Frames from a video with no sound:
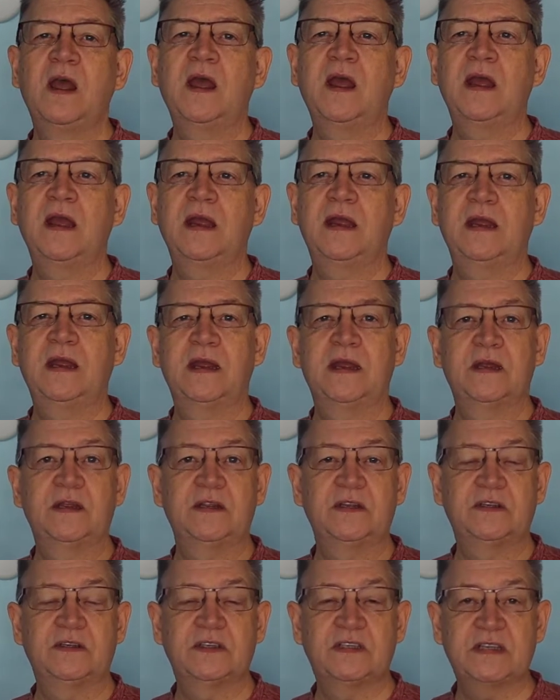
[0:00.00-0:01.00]

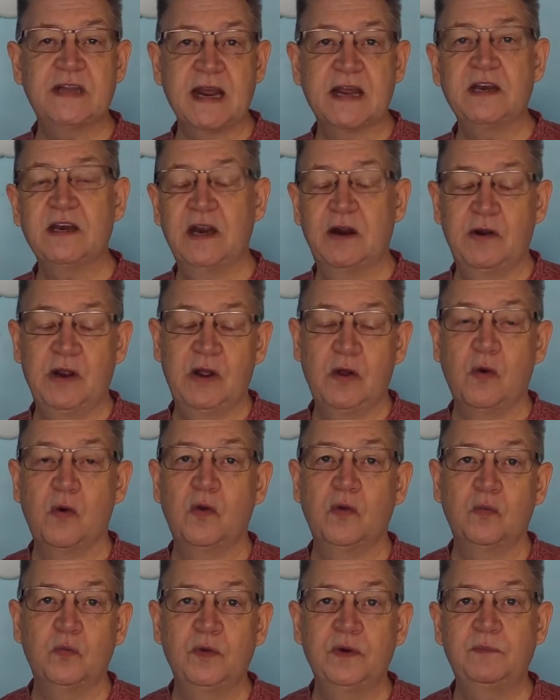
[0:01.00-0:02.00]
A secondary
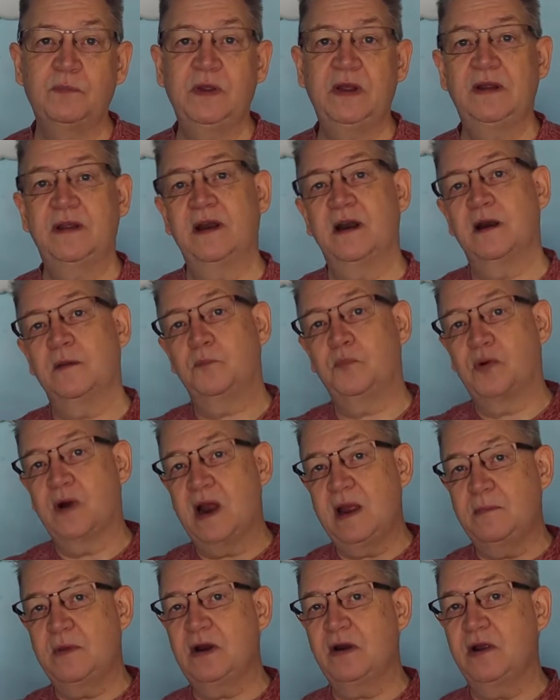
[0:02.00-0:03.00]
goal would be that our
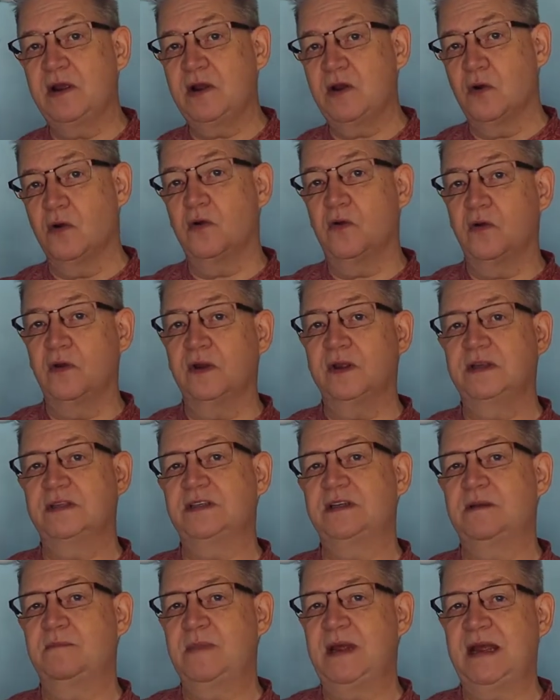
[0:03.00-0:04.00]
primary goal
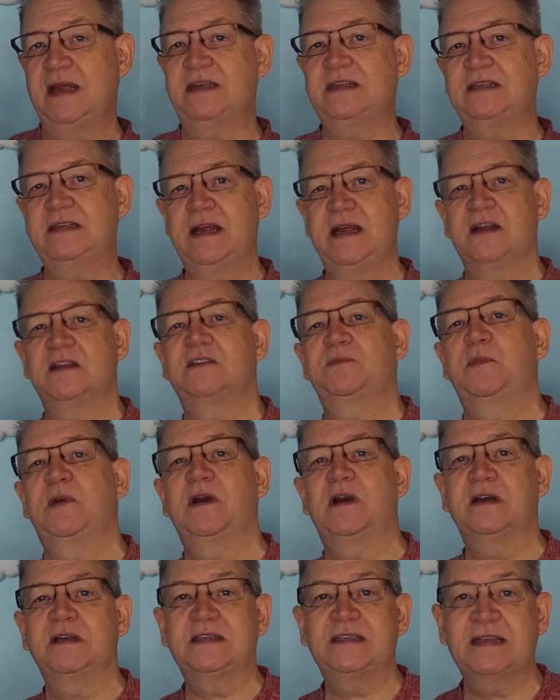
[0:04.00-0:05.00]
is to make sales,
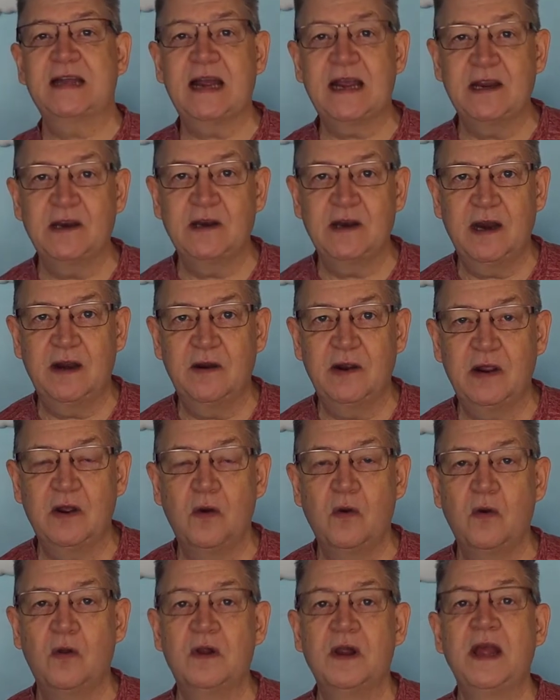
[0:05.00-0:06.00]
but our secondary
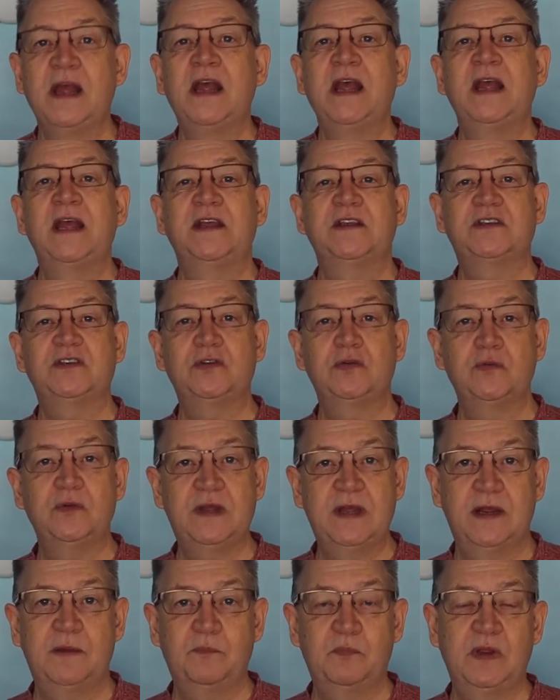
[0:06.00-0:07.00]
goal is to
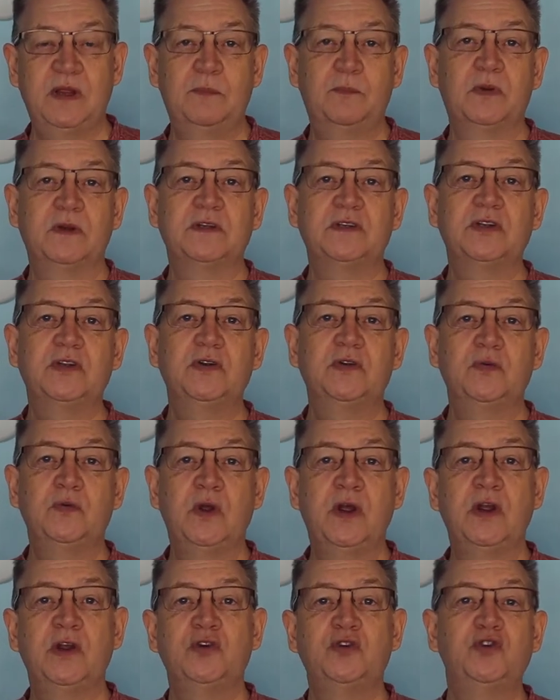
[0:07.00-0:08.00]
get people to
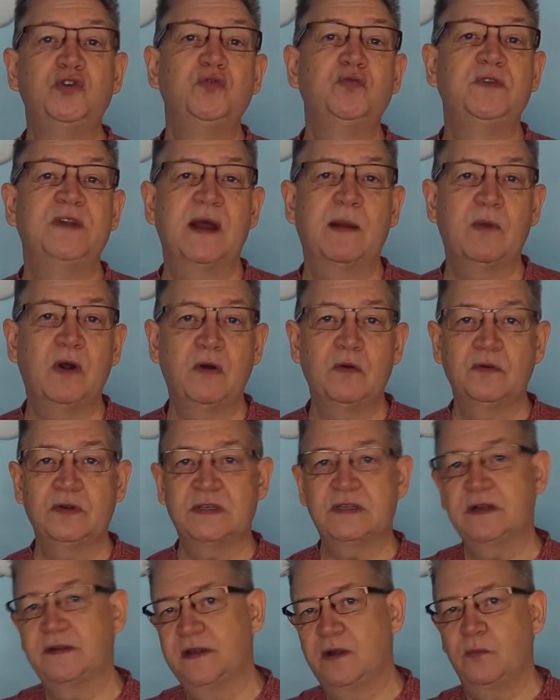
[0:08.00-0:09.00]
do demos
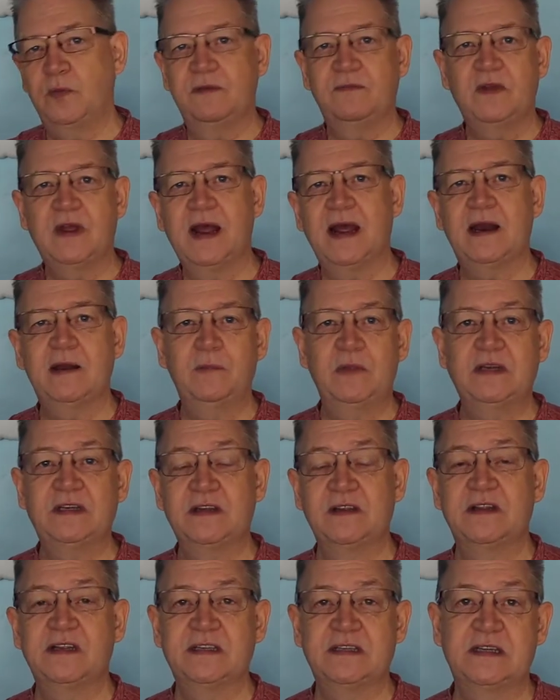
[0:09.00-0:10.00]
so that we've got them
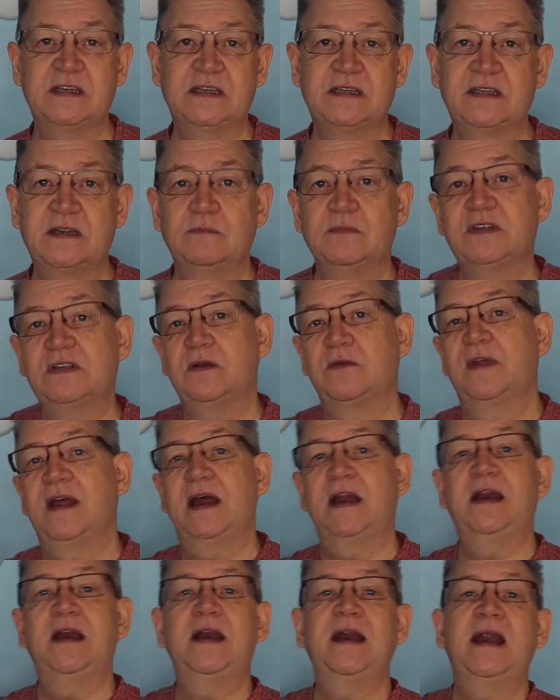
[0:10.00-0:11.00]
into the system so
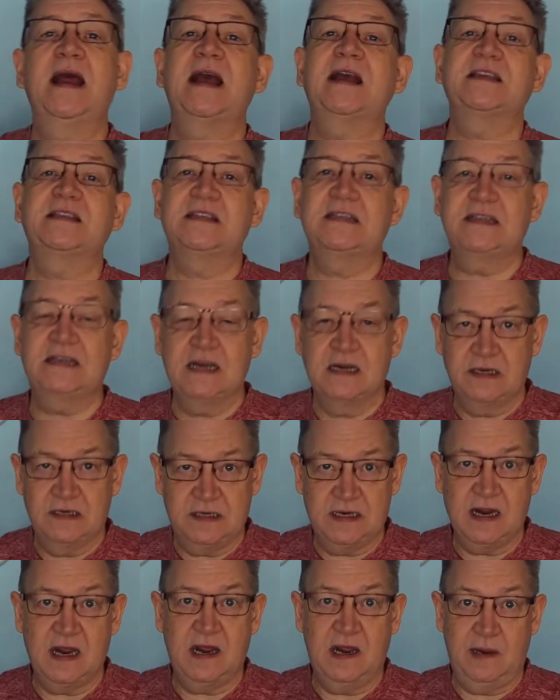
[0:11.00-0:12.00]
that next
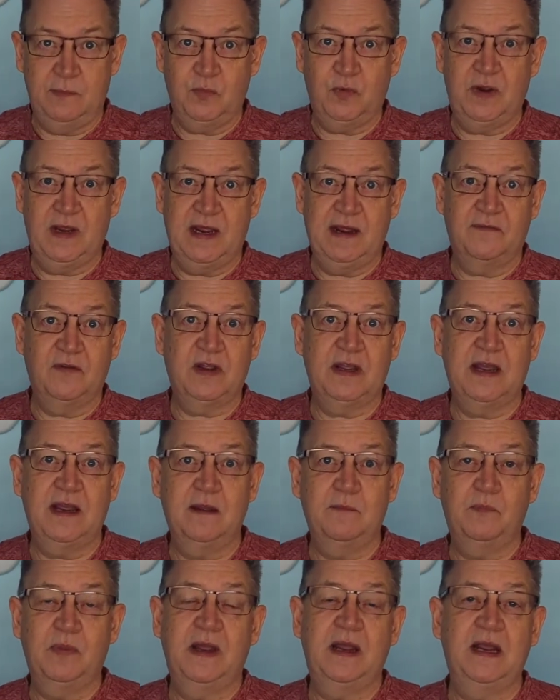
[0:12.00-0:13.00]
time we have a
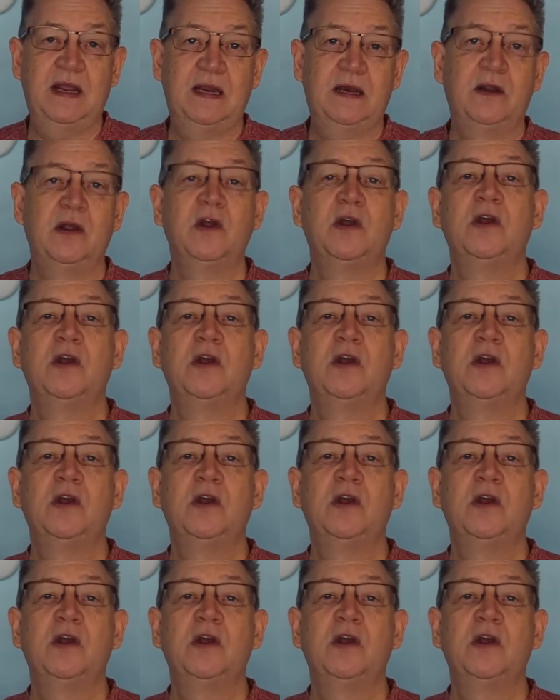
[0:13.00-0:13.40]
campaign,